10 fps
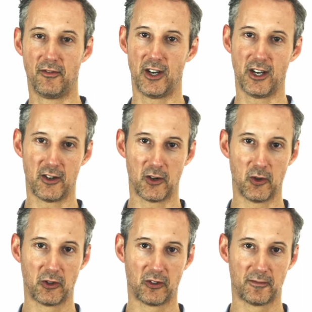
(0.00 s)
video
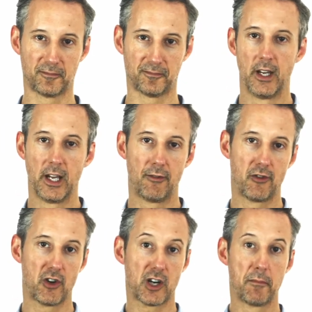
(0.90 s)
course. If
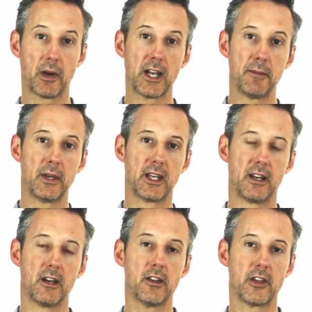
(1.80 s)
you're a complete
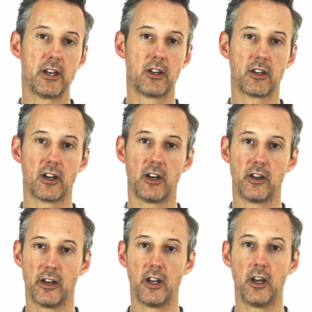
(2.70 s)
beginner, then you're going to
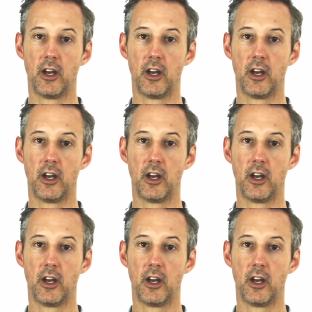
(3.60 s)
learn